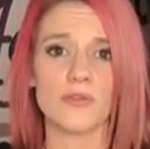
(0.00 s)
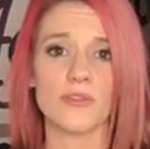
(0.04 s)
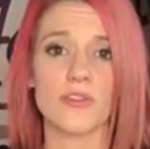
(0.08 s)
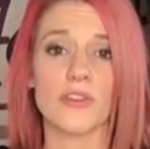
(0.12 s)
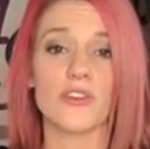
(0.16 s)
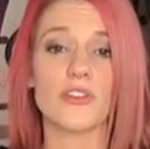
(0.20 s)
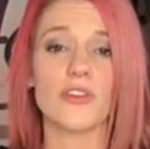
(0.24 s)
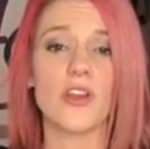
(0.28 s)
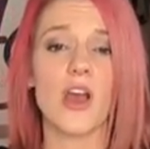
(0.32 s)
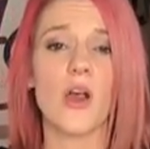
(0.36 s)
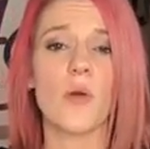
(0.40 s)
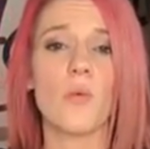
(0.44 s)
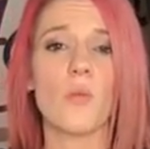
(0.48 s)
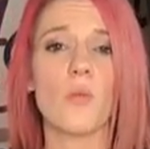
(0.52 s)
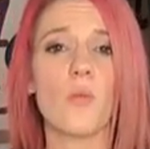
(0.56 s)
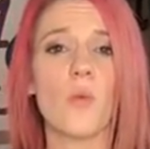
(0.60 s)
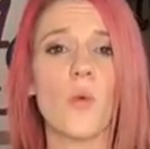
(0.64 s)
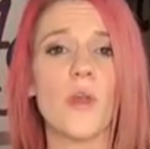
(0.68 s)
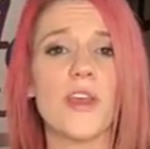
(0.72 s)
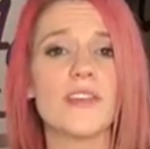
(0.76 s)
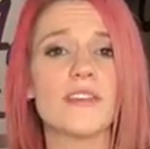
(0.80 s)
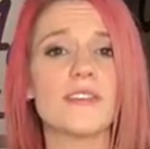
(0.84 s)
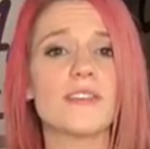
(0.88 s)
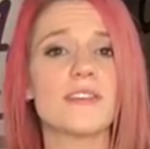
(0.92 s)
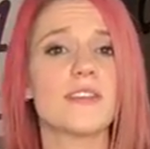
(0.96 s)
So you're not
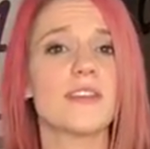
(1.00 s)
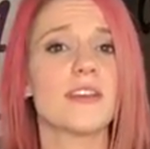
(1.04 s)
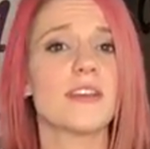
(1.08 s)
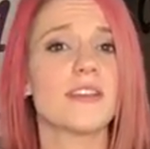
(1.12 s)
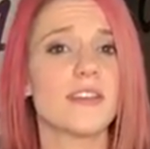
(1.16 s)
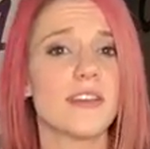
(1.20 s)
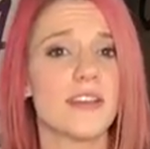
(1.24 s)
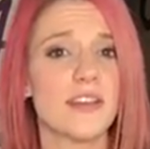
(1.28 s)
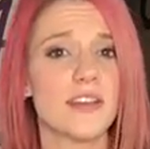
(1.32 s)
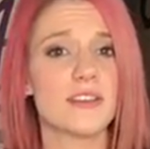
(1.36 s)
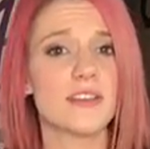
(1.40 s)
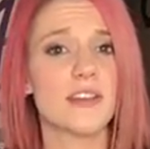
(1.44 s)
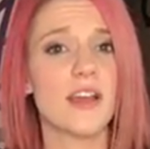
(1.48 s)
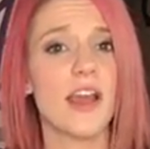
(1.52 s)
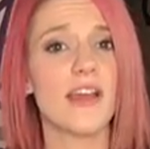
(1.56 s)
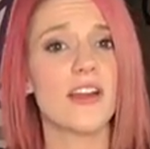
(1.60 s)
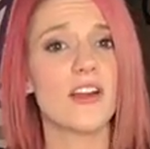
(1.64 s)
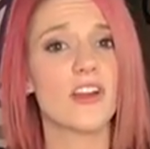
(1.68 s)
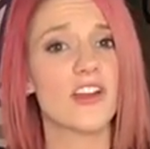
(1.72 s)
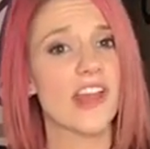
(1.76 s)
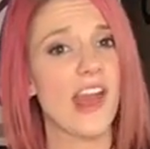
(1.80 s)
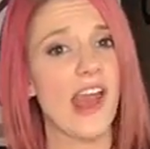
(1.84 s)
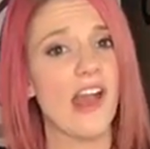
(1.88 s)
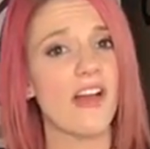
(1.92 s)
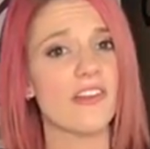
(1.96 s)
wasting the
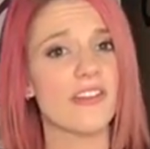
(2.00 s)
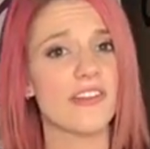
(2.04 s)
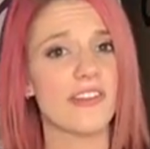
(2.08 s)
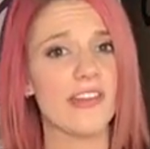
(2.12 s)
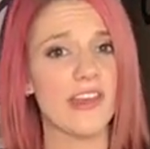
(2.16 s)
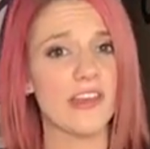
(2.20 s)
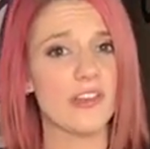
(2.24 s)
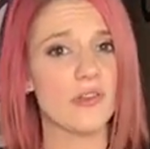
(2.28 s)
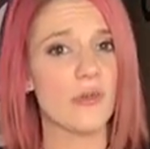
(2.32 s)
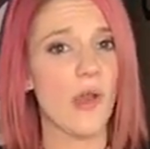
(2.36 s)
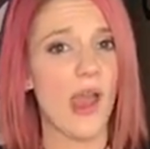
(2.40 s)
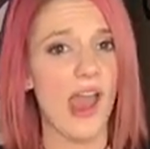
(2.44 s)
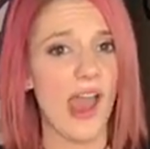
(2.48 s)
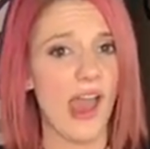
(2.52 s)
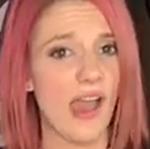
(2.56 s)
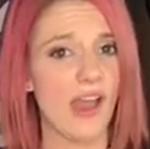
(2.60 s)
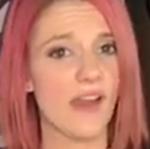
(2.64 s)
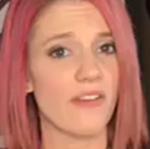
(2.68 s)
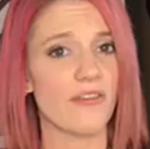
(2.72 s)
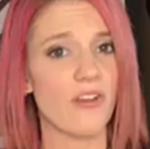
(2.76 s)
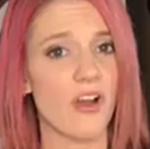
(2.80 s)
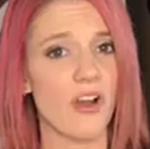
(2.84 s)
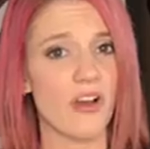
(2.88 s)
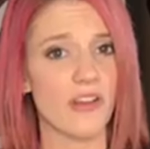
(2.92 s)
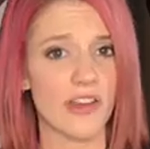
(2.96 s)
entire gallon that you
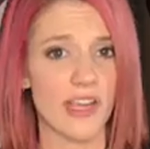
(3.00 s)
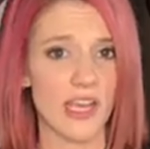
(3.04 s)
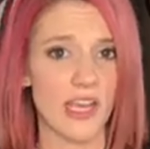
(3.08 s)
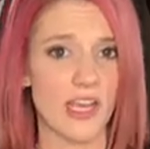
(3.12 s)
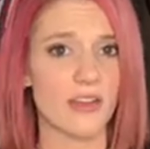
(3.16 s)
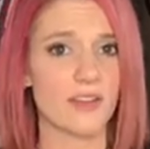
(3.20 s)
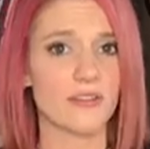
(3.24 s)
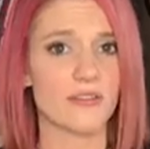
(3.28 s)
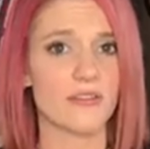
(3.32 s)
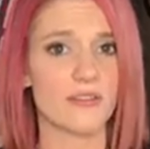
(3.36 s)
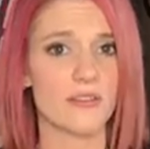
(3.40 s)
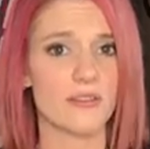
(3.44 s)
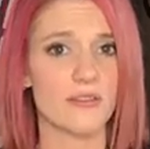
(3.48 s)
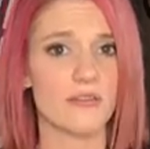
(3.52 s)
have on hand.